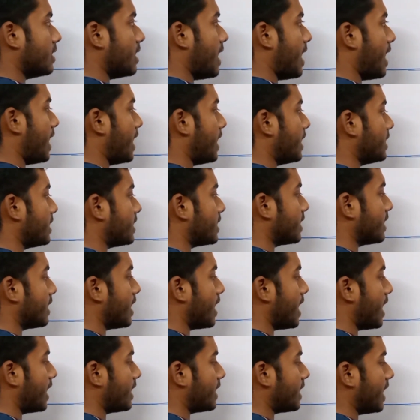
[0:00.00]
and
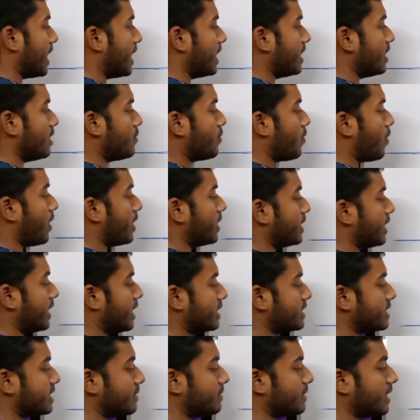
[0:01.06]
at any point
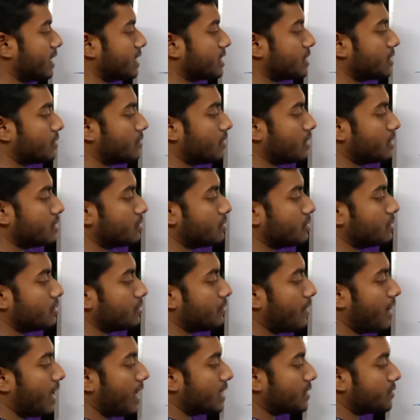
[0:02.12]
except x equals to
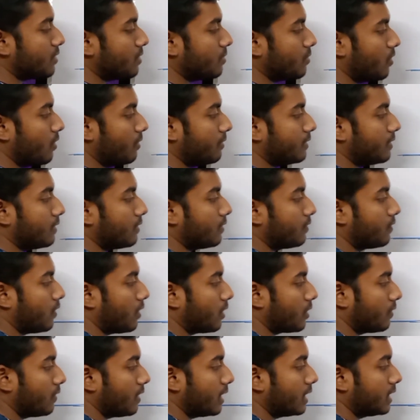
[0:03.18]
0, as we move
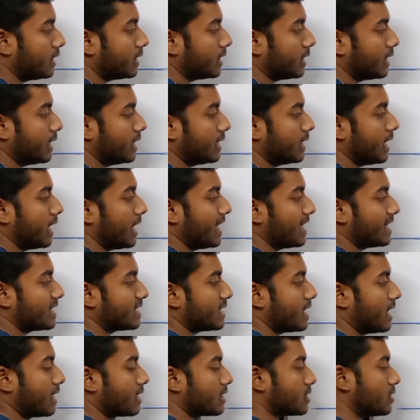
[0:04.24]
forward in the
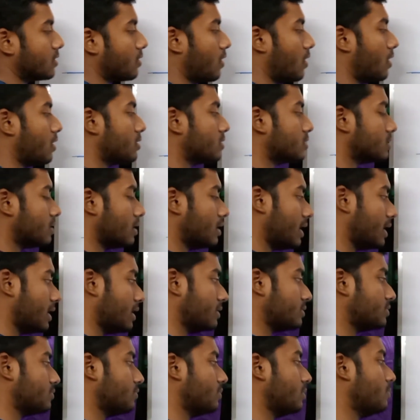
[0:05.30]
x direction or
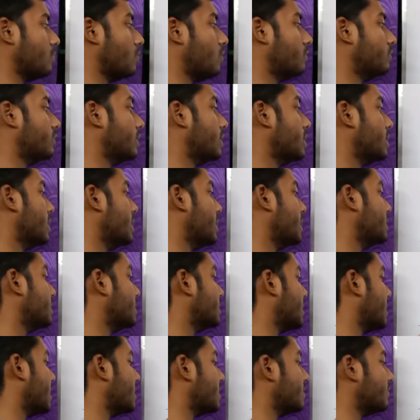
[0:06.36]
as we move in
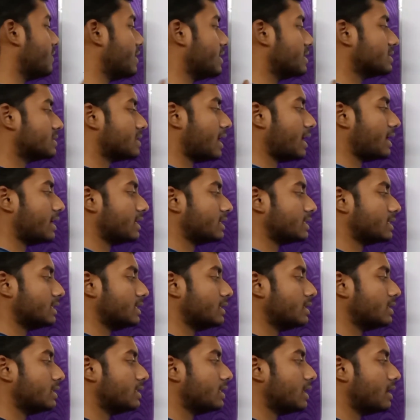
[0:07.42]
the negative x
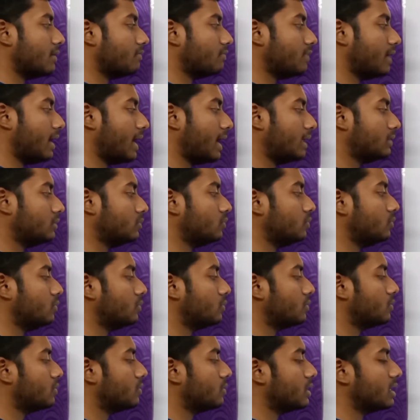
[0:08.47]
direction, the value
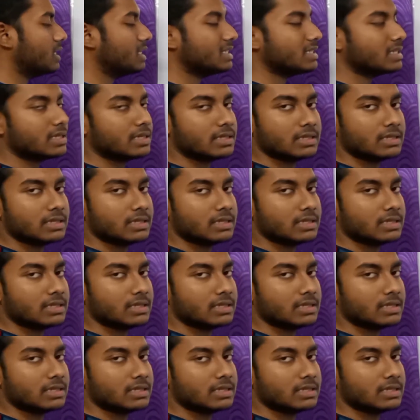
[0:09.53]
is